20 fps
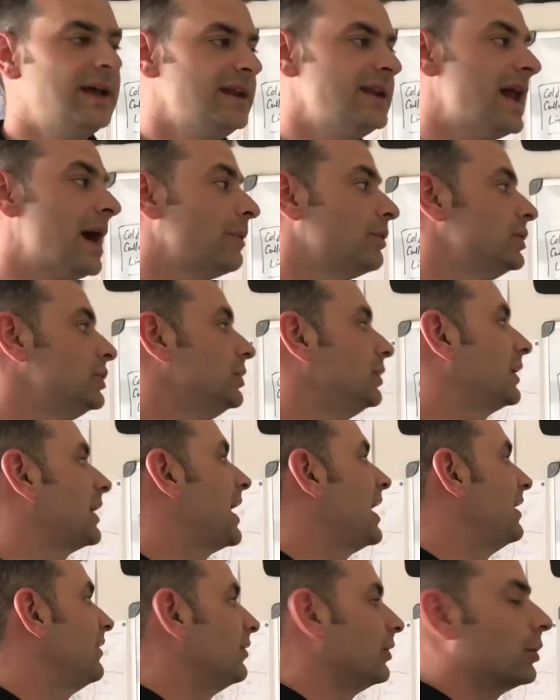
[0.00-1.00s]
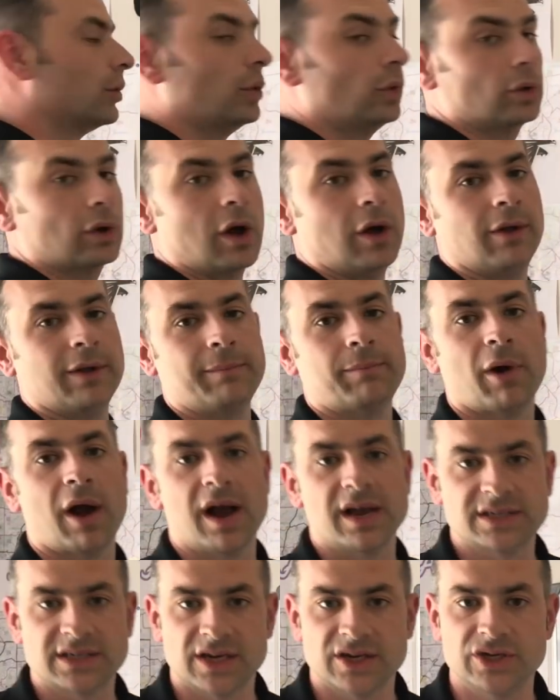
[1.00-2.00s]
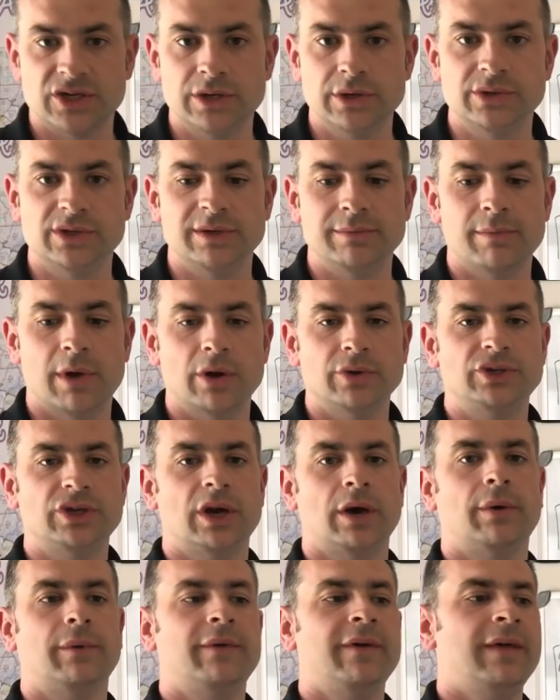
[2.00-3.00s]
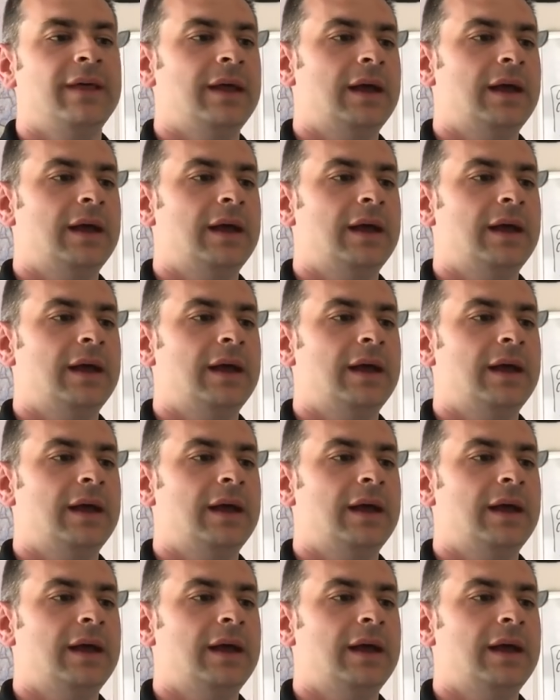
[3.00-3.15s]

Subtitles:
Now we're doing kind of the cold calling process using Mojo.